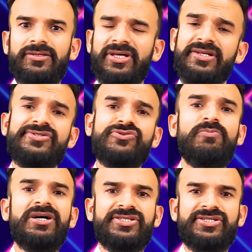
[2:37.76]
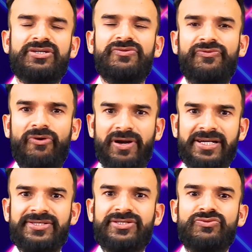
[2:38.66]
There is so much for
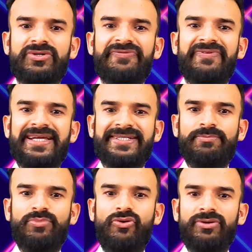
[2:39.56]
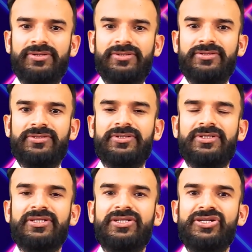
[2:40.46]
us to reflect upon.
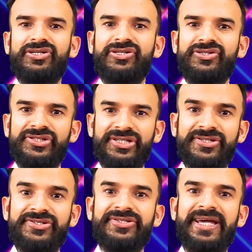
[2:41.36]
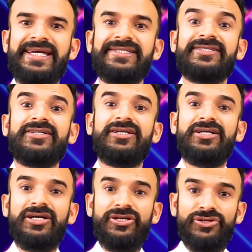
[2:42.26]
Jesus says,
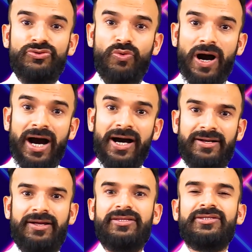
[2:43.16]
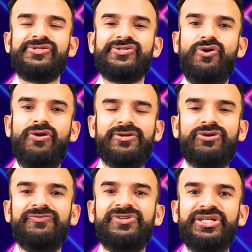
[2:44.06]
"You are the salt
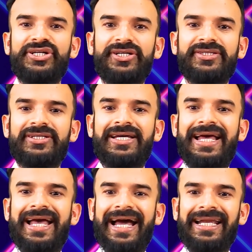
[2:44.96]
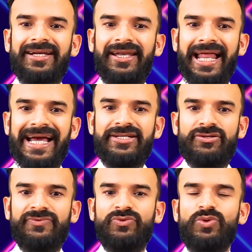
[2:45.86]
of the earth and
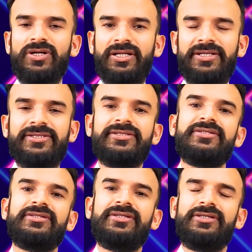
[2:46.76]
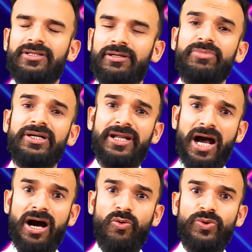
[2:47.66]
light of the world." But
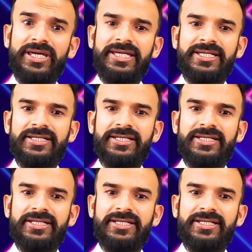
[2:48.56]
are we?